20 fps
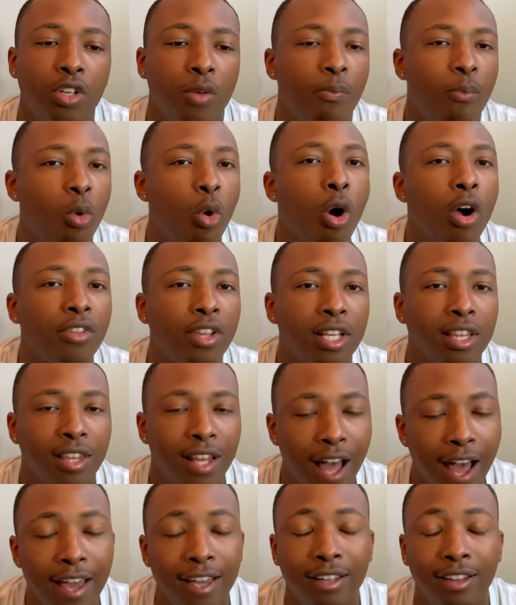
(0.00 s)
And more than
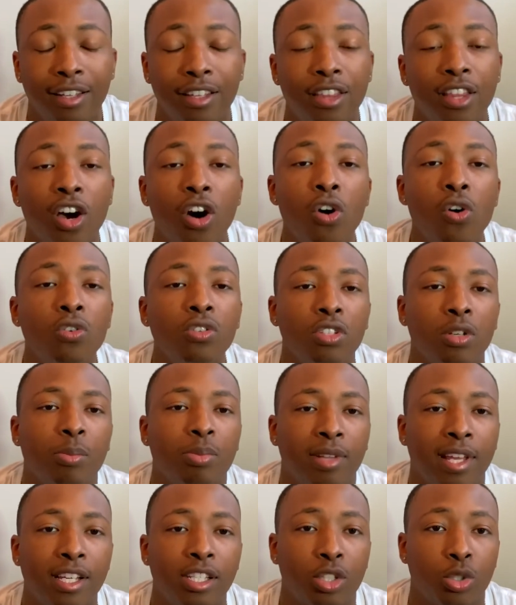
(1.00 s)
likely, those are
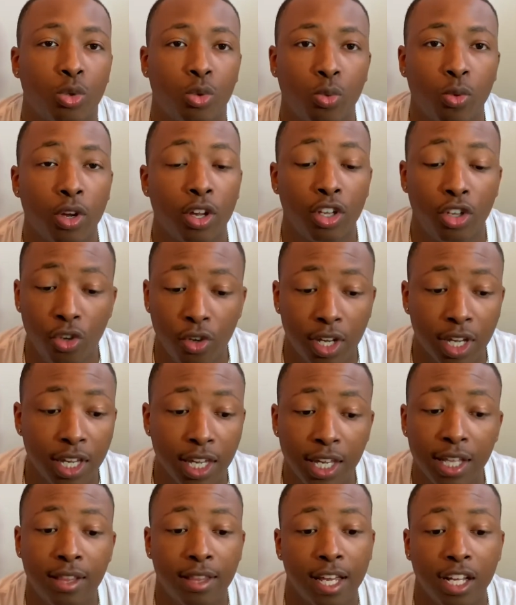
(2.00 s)
places where you can
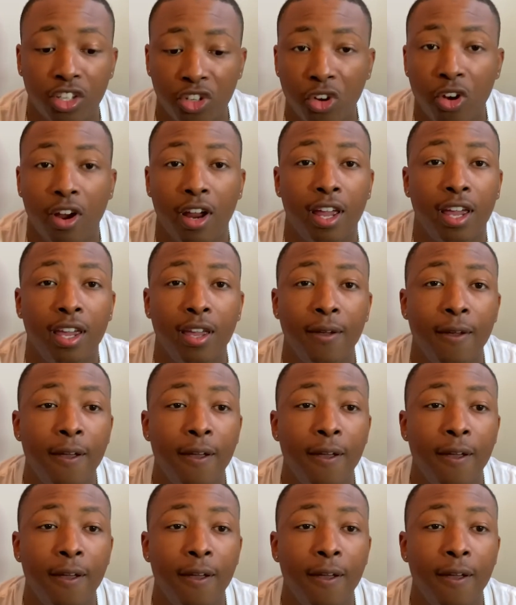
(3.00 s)
get that trade.